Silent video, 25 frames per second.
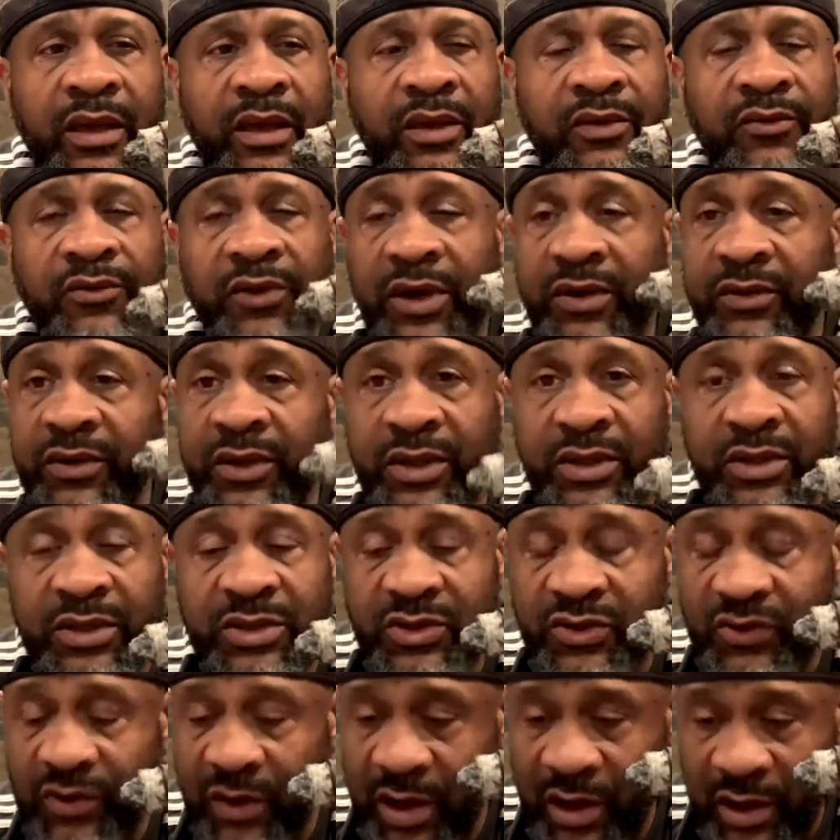Very good
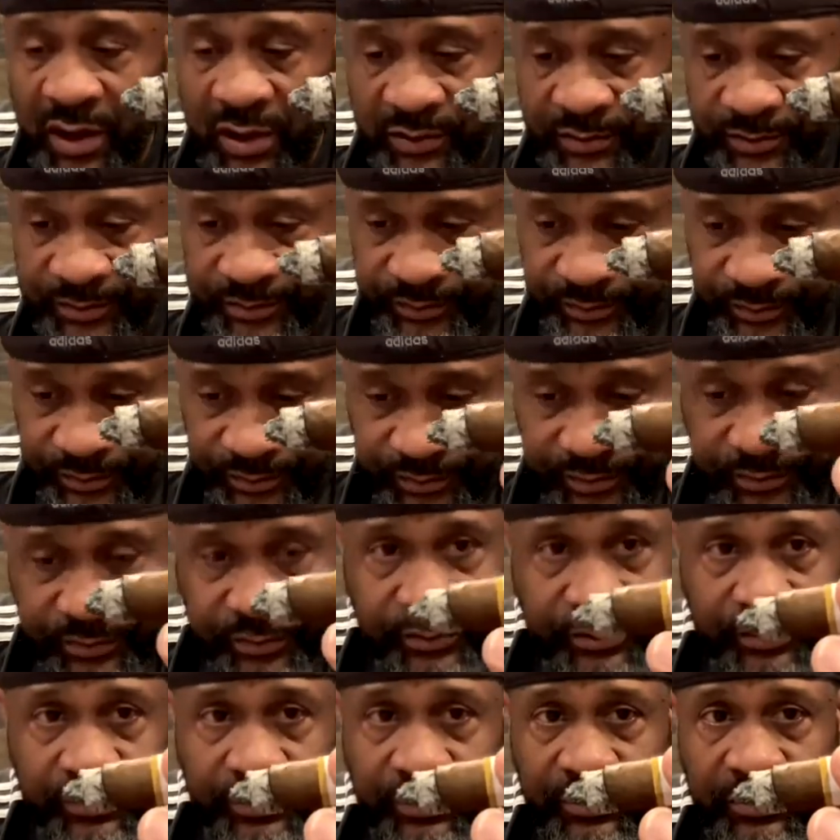draw.
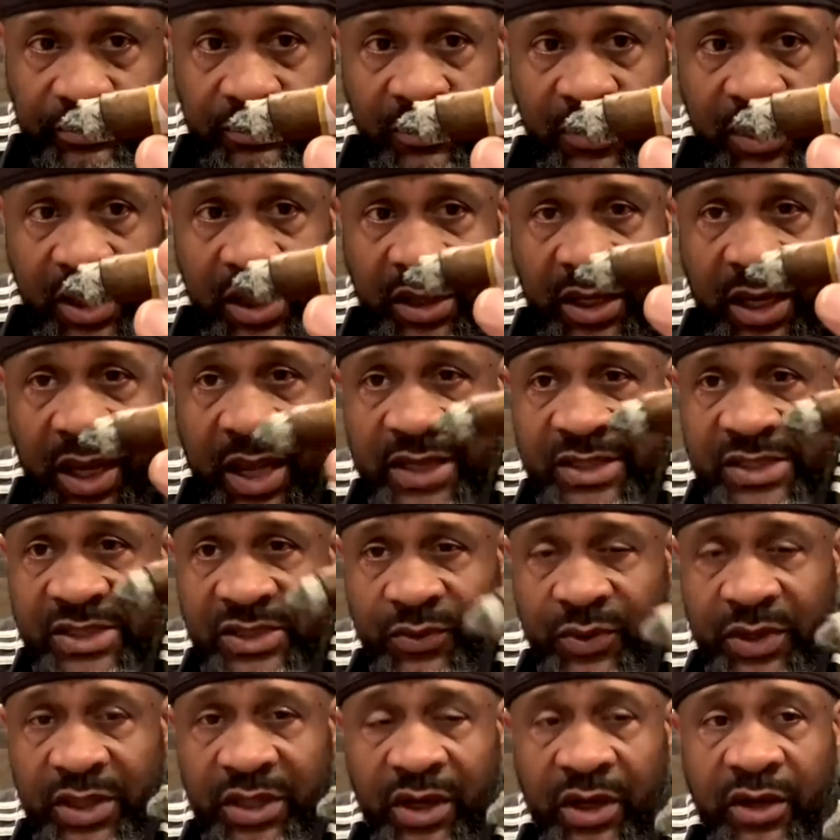Nice,
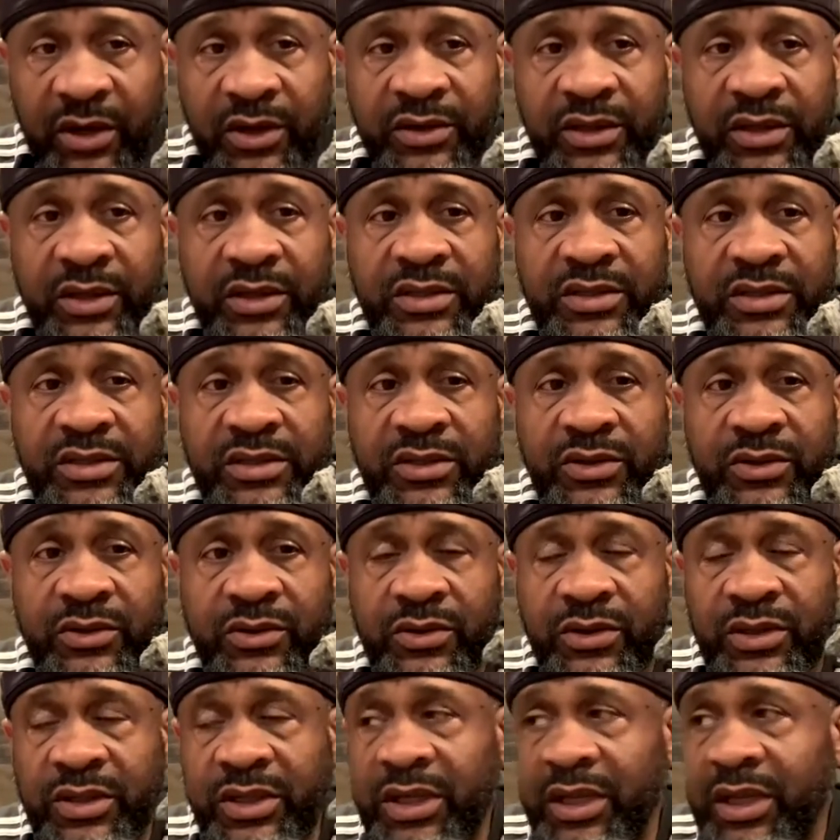sweet earthiness to
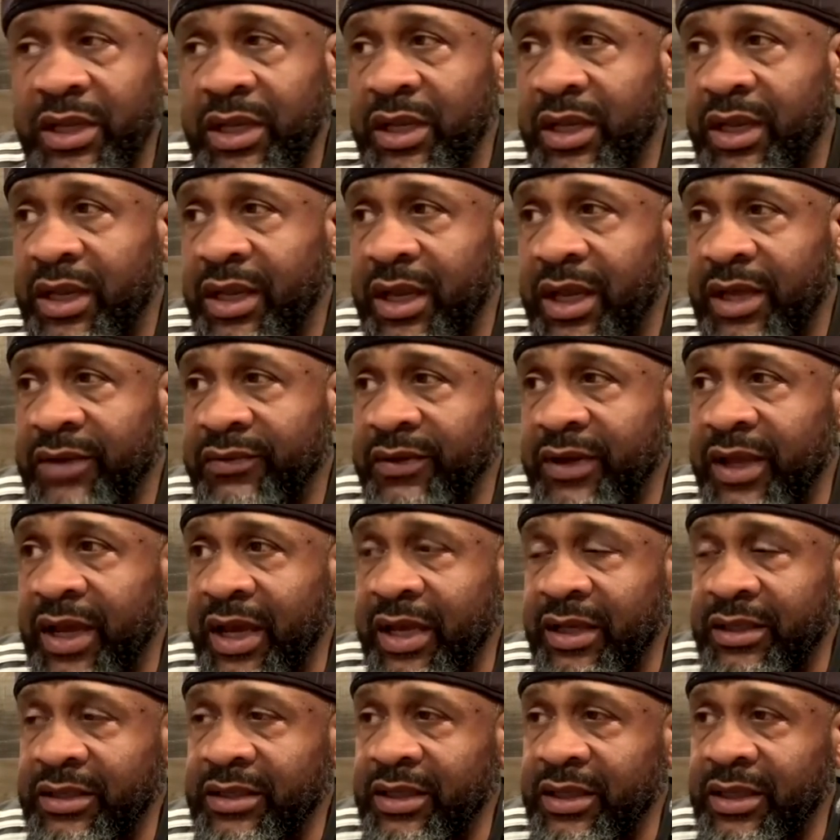it. I've
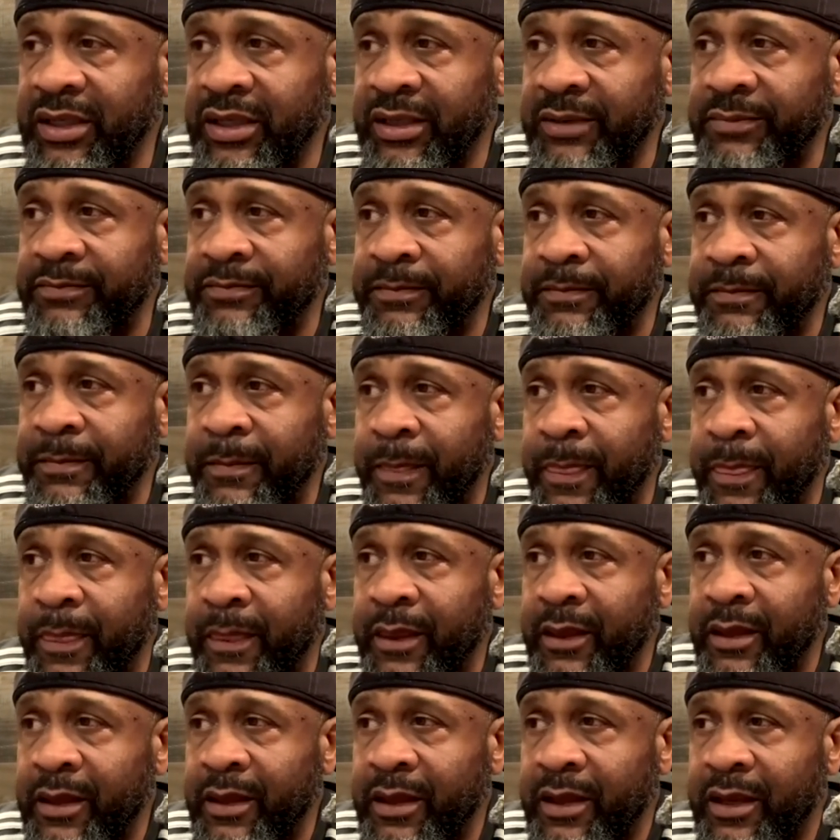got, uh,
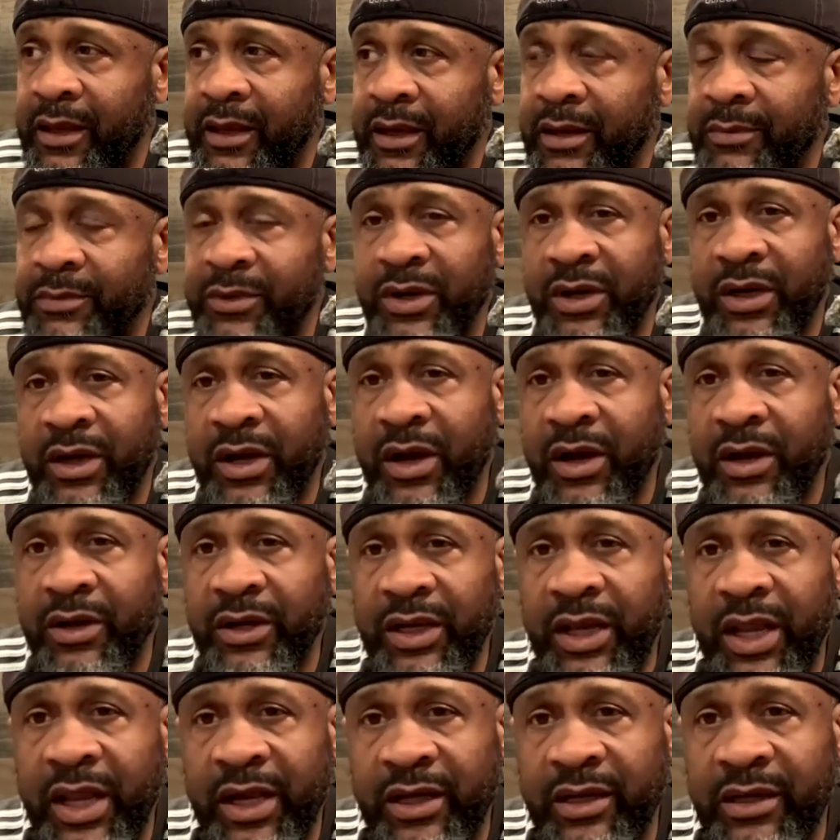I'm going to call it
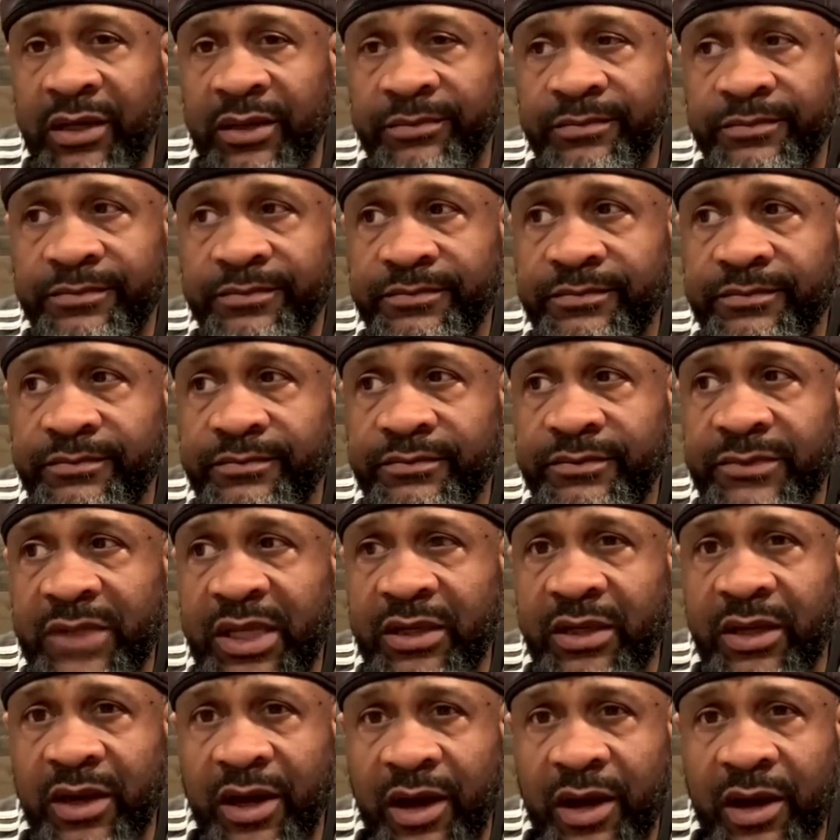like a, that
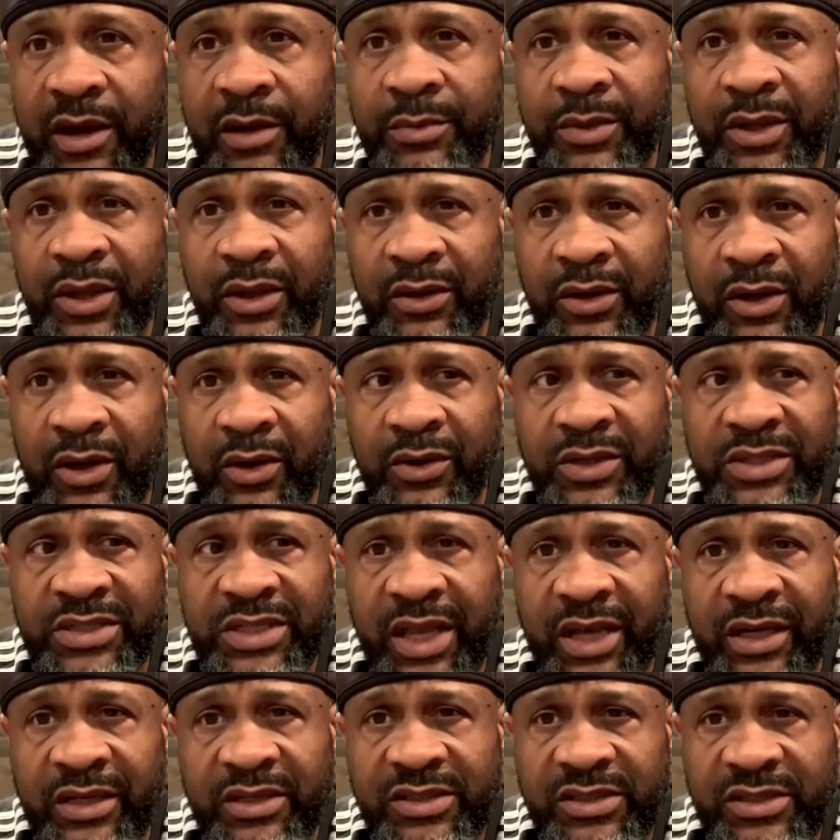caramel note. It's
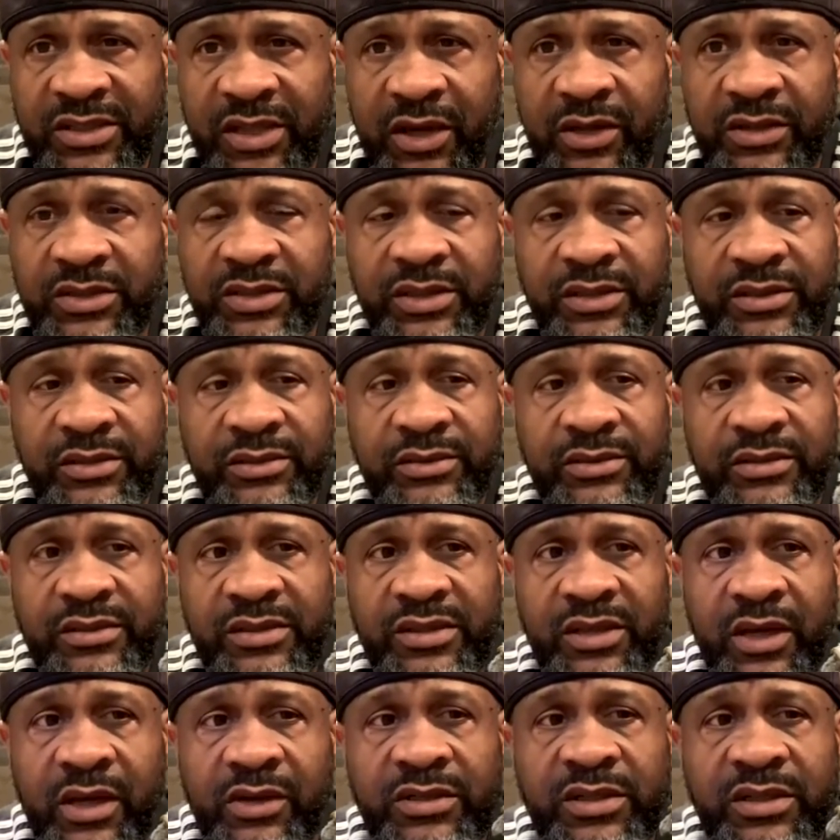like a salted,
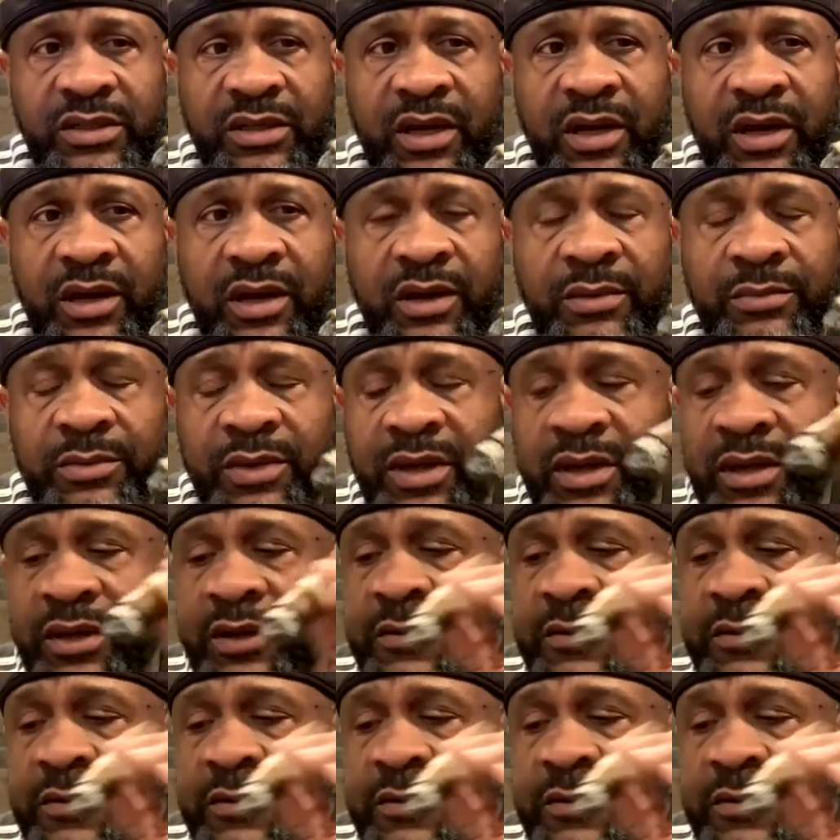salted caramel.